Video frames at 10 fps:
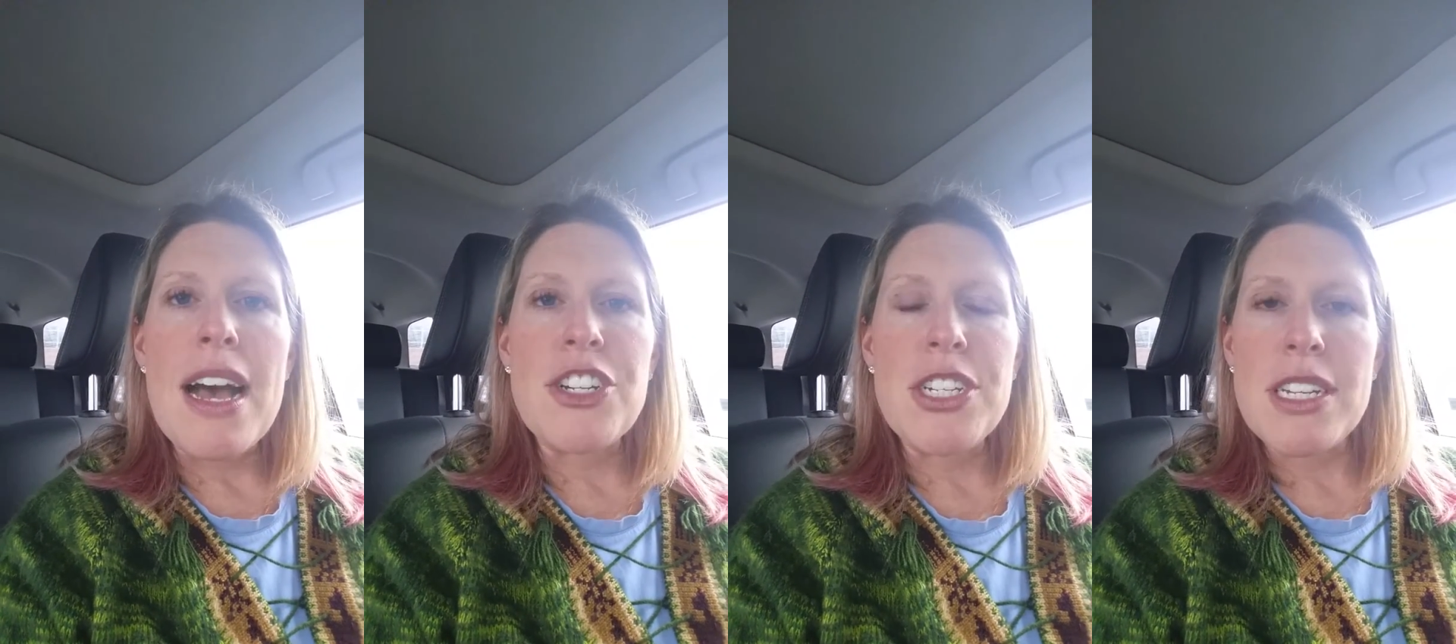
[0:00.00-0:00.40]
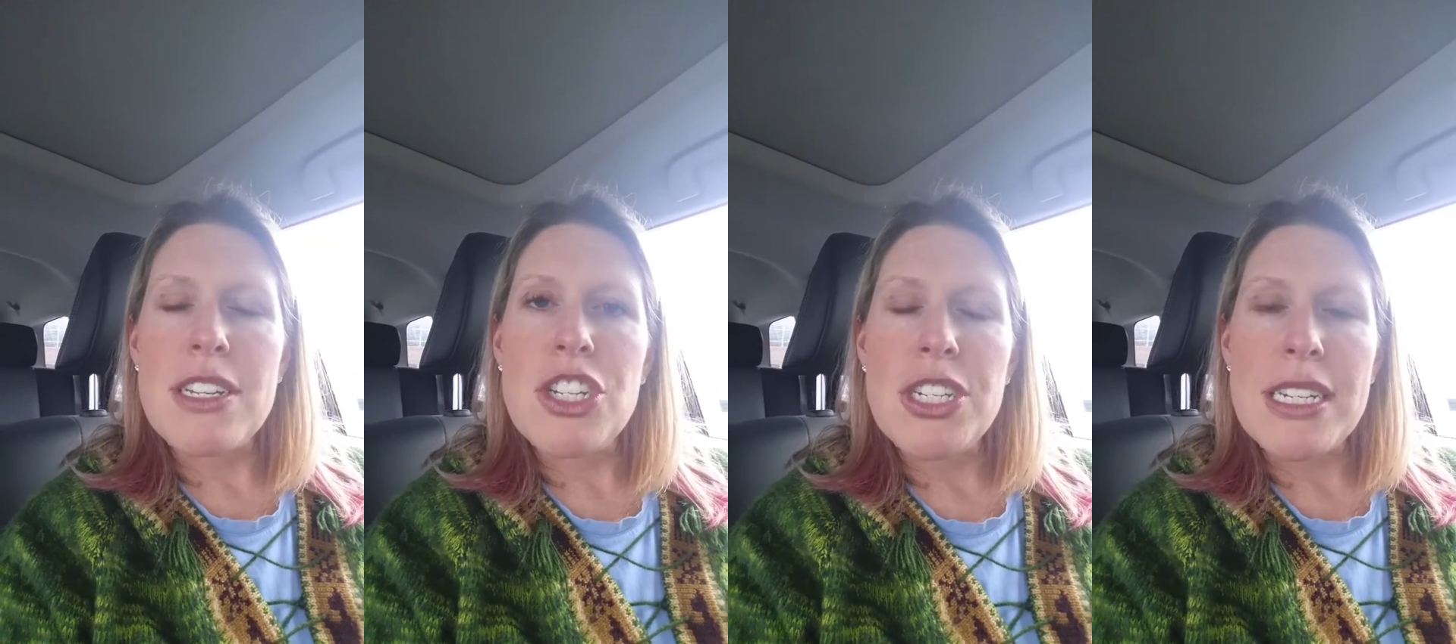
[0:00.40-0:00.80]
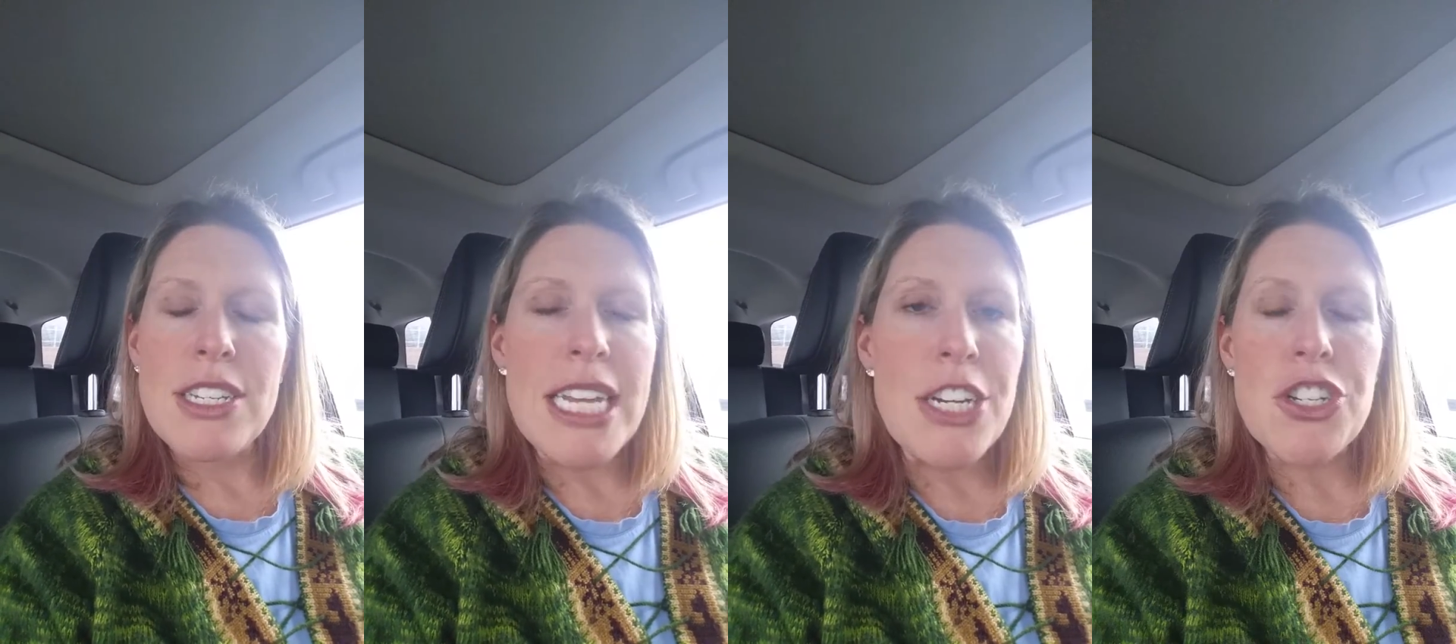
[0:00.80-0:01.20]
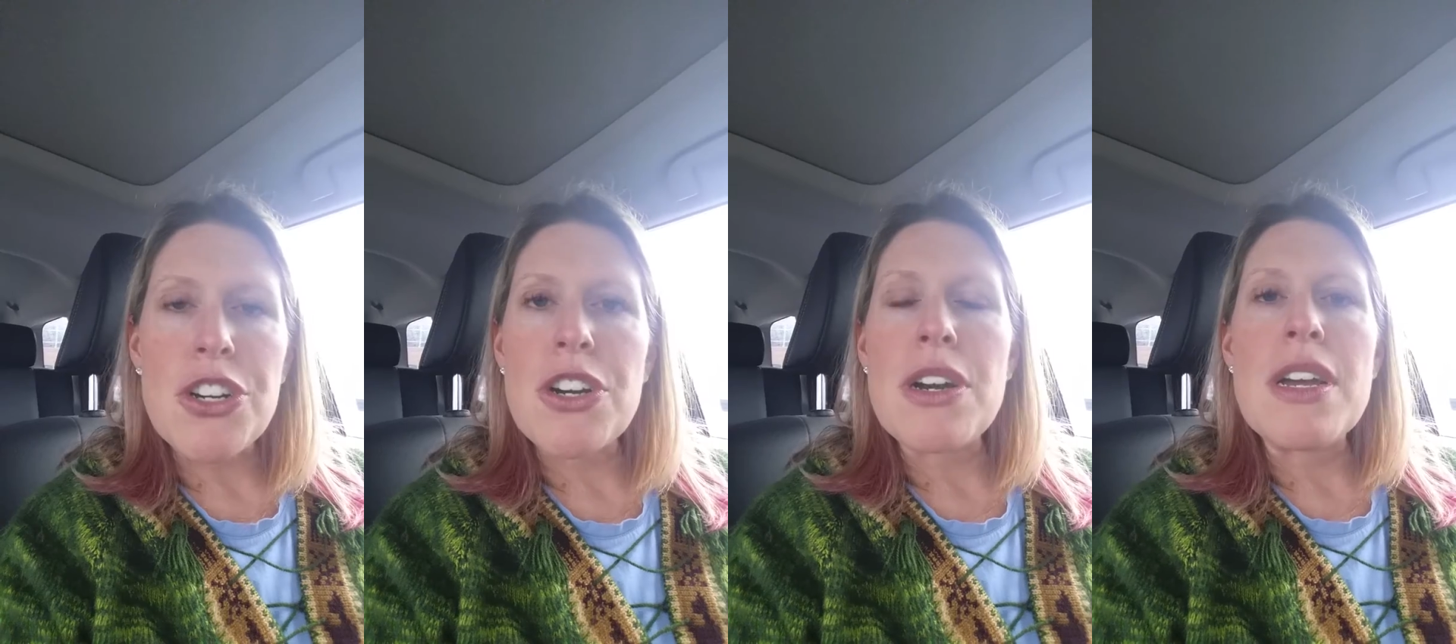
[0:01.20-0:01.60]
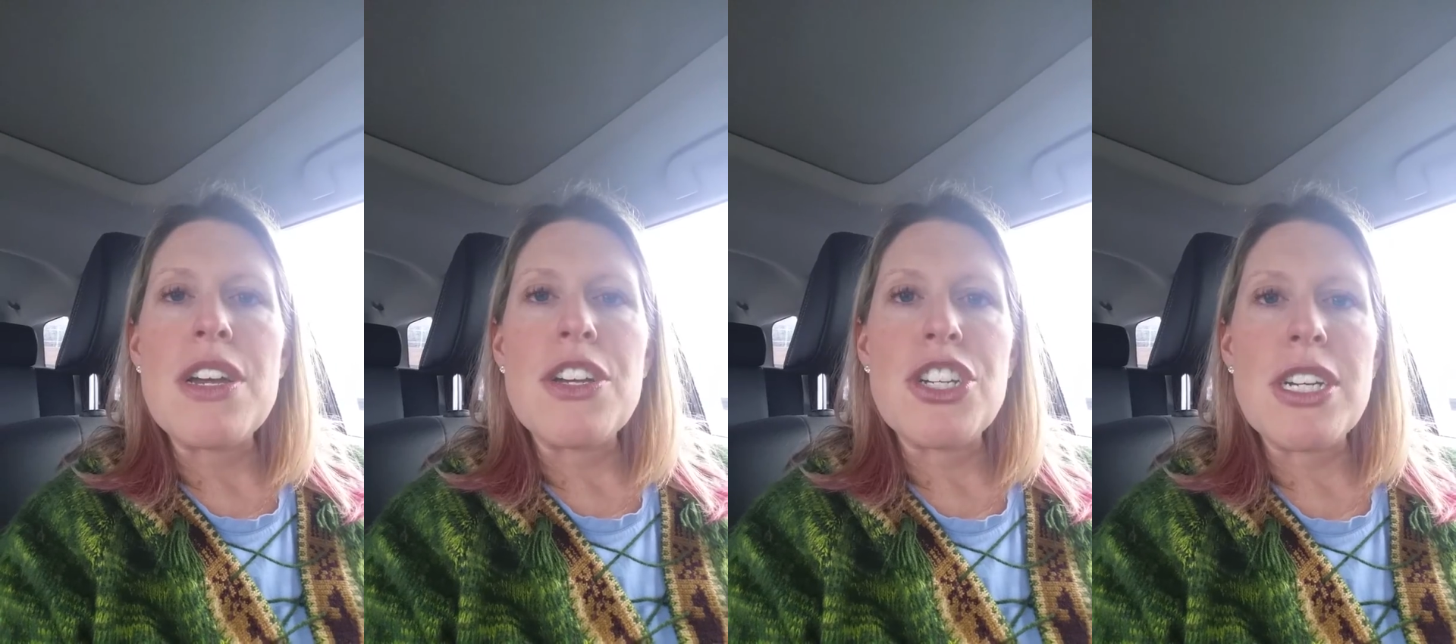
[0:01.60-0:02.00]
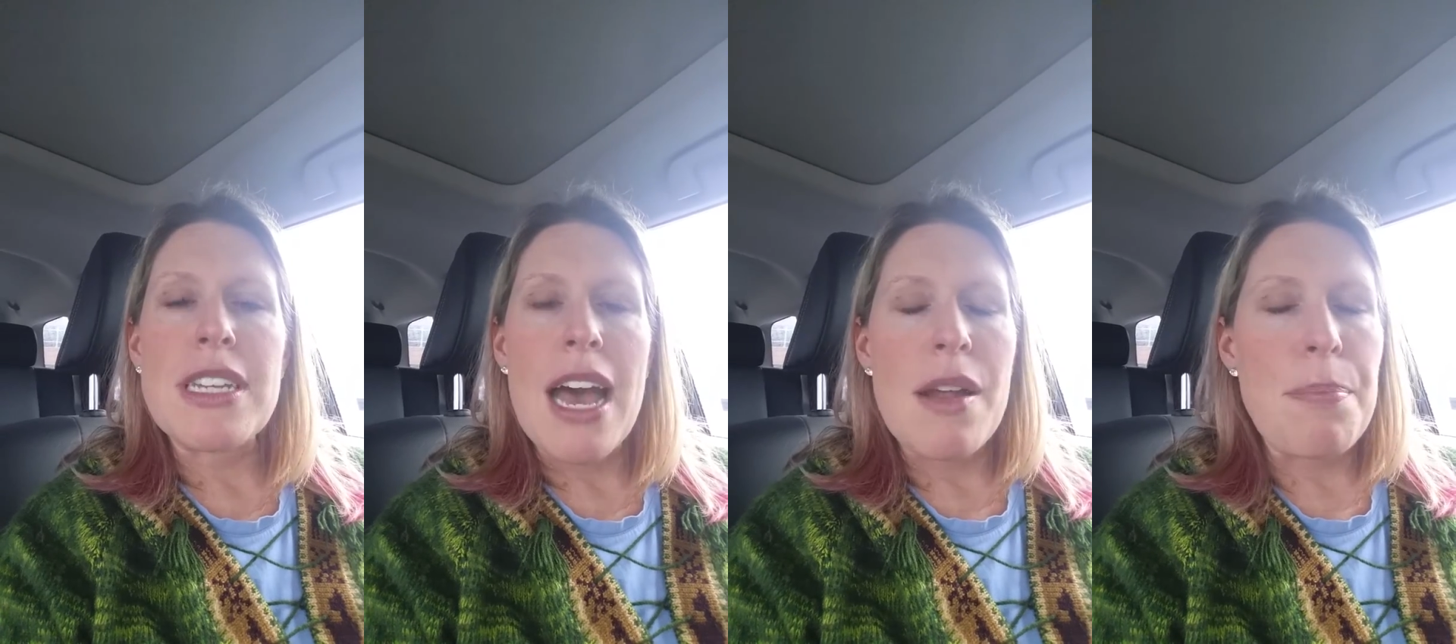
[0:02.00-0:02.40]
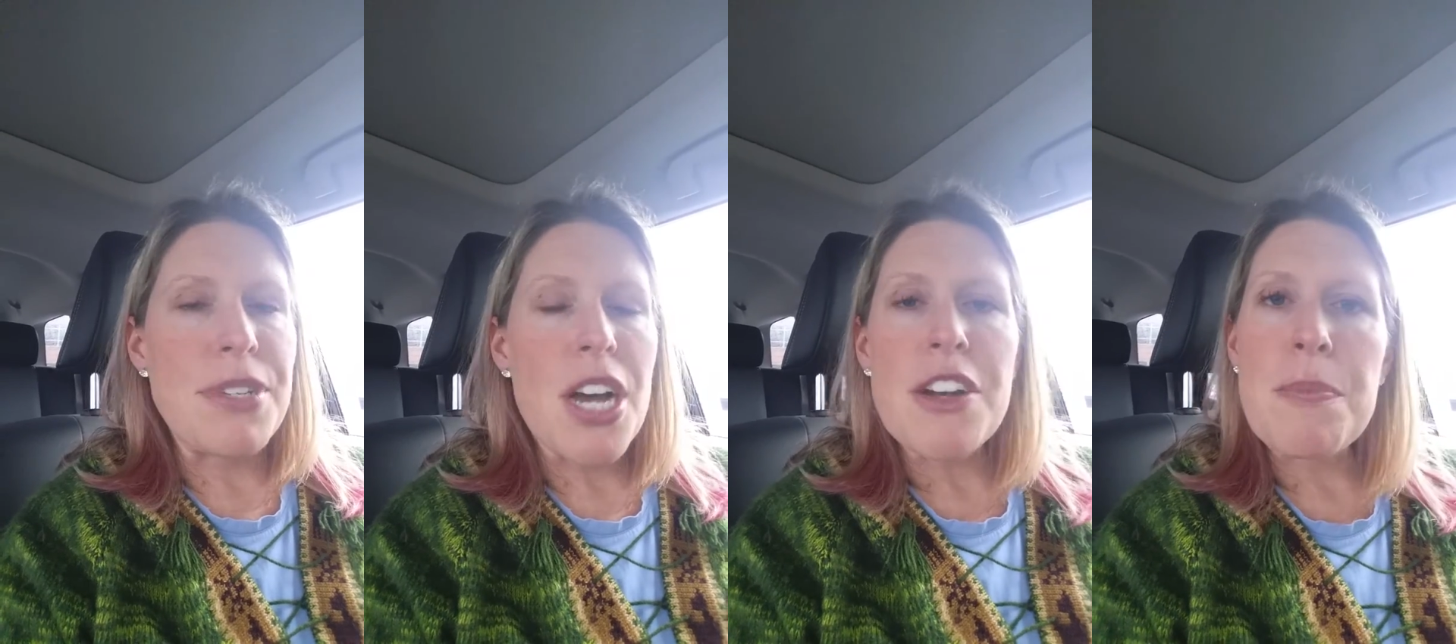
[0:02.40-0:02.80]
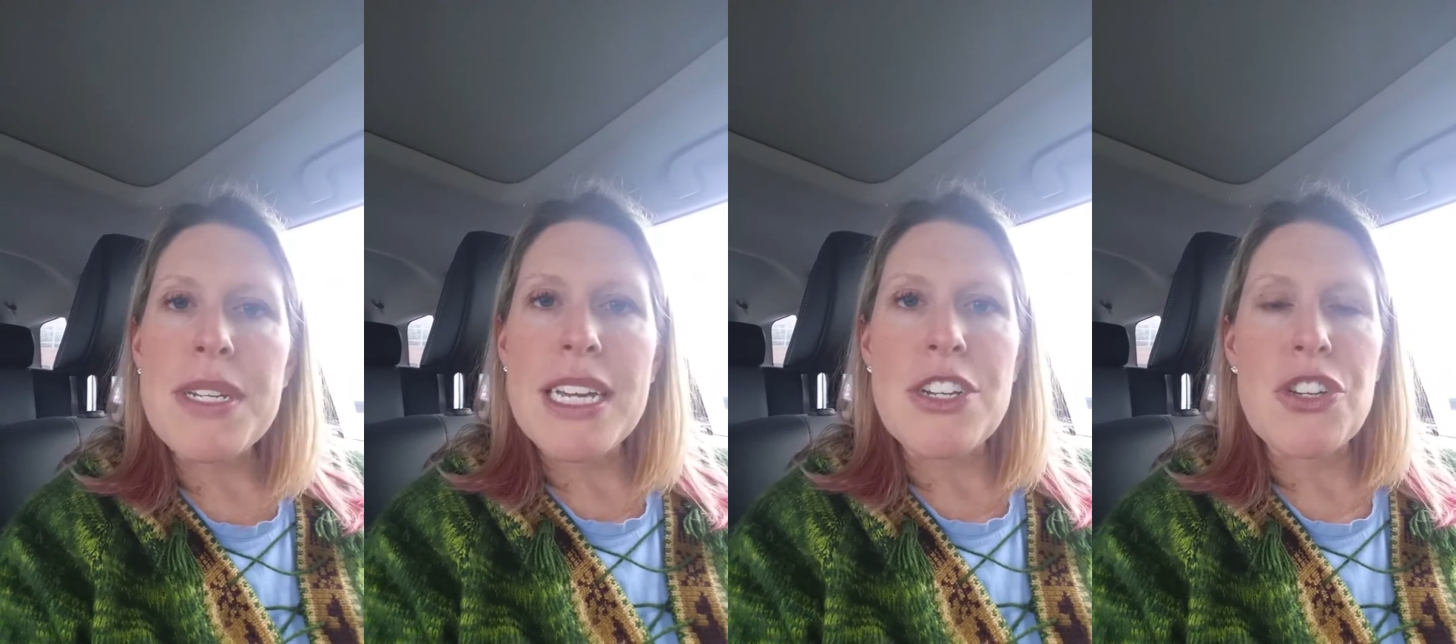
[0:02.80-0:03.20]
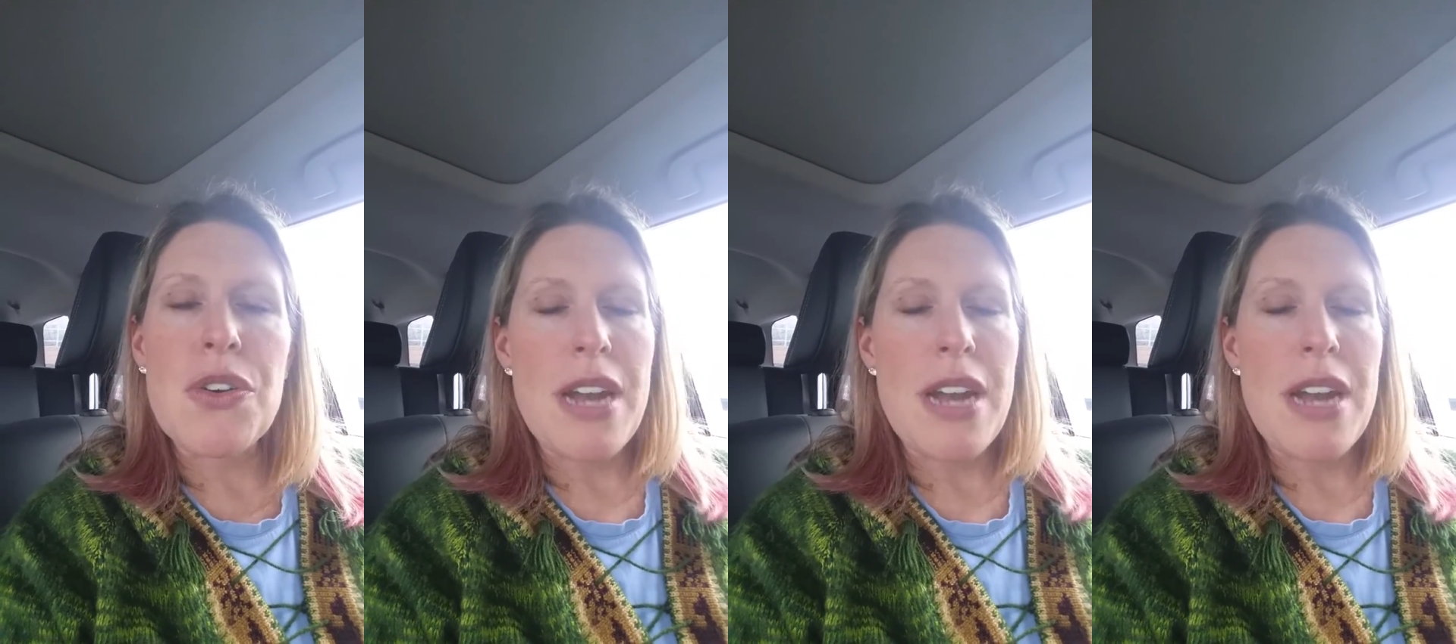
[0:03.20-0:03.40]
She's a teacher. She's got a ton of potential,